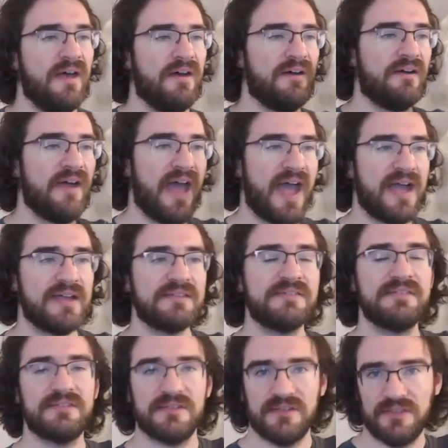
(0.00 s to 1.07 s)

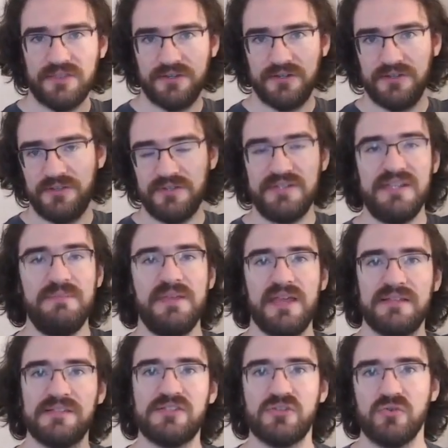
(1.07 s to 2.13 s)
as the Debian
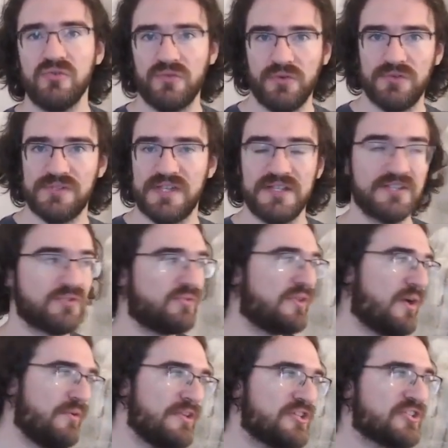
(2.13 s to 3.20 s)
servers. And so now
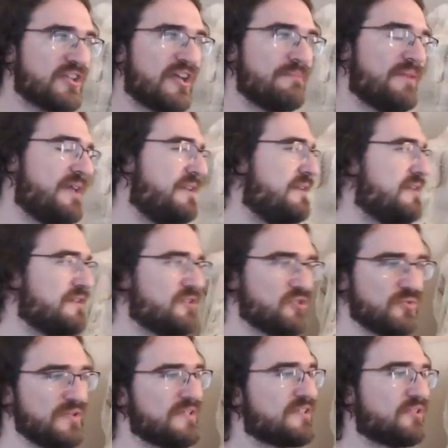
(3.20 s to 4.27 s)
each time I needed to
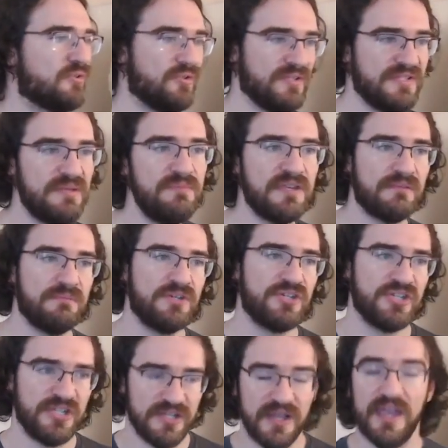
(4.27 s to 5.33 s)
install a Debian
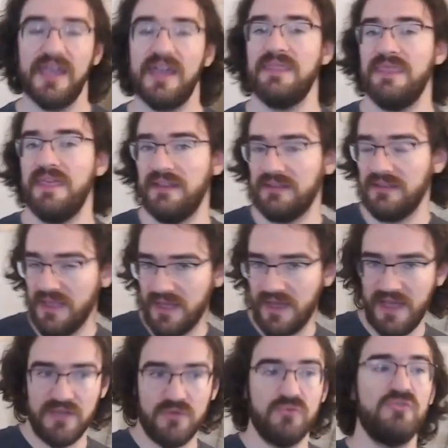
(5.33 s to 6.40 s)
machine, I
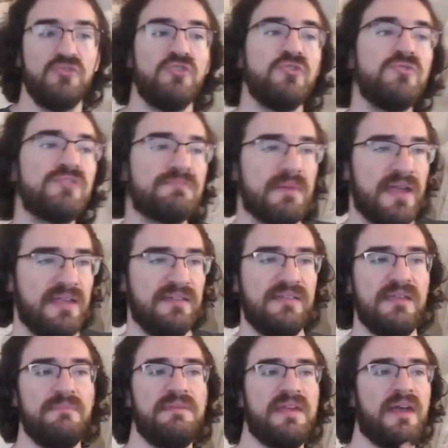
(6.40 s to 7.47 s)
could use my
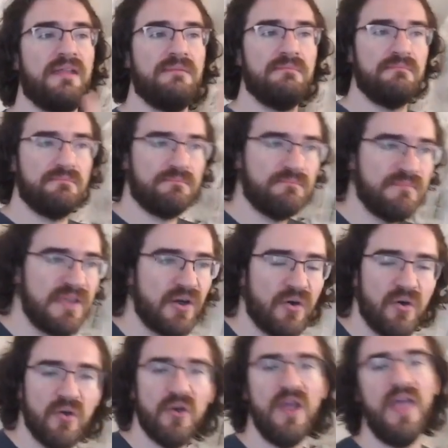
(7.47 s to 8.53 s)
Debian
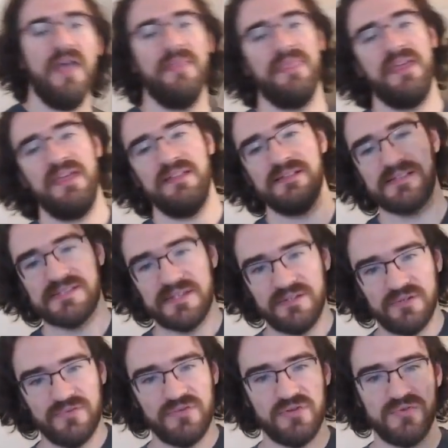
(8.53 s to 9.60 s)
mirror instead
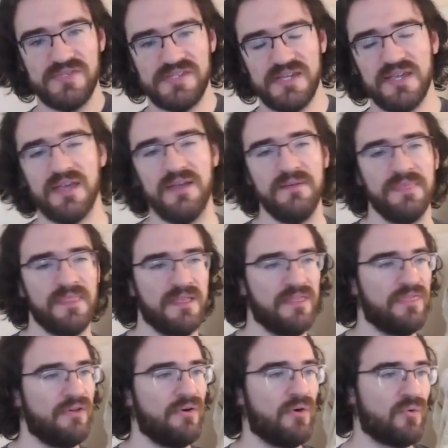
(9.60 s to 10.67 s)
of using
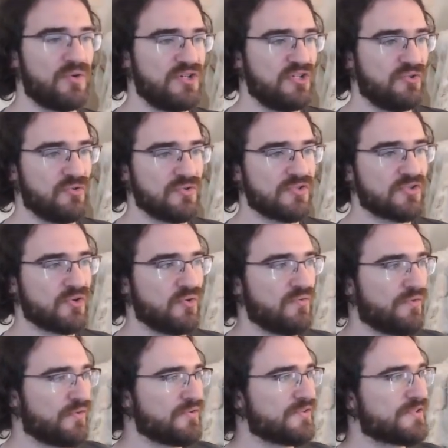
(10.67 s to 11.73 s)
the original
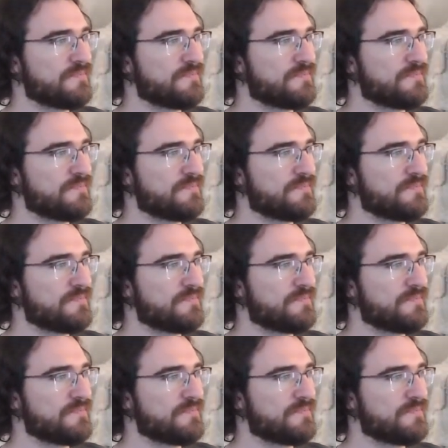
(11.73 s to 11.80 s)
servers.